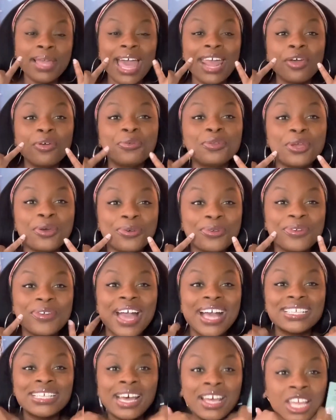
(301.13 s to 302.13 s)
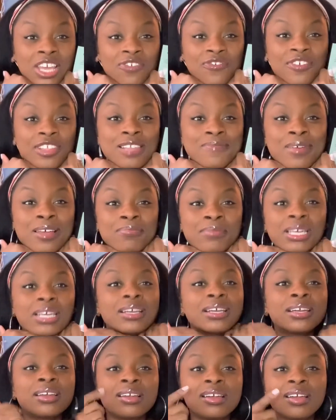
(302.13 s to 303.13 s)
I don't know, you guys. How do you feel about
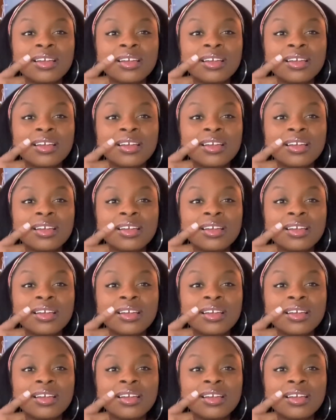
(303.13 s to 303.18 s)
me